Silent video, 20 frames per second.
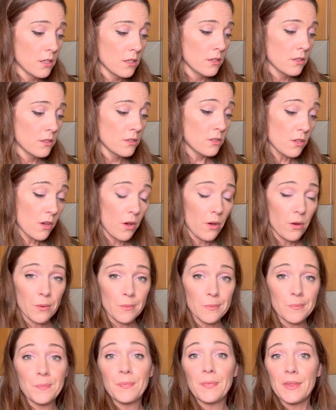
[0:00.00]
So
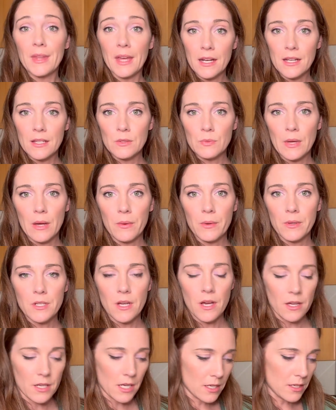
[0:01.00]
that is why we're
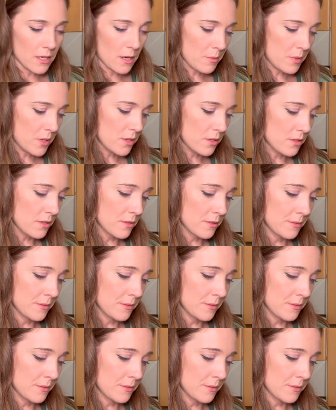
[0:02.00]
talking numbers.